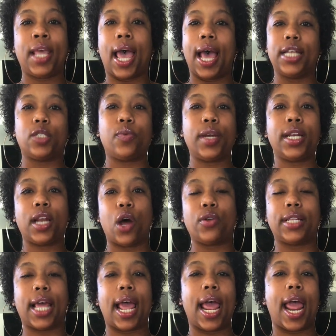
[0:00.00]
As we know
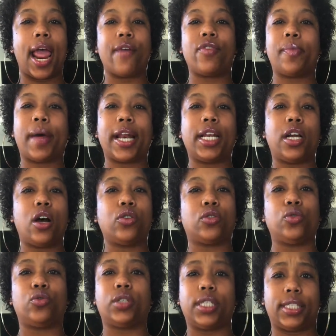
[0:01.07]
that everybody go
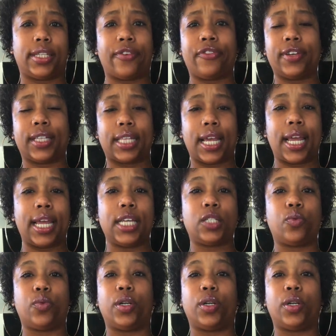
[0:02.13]
through the different things.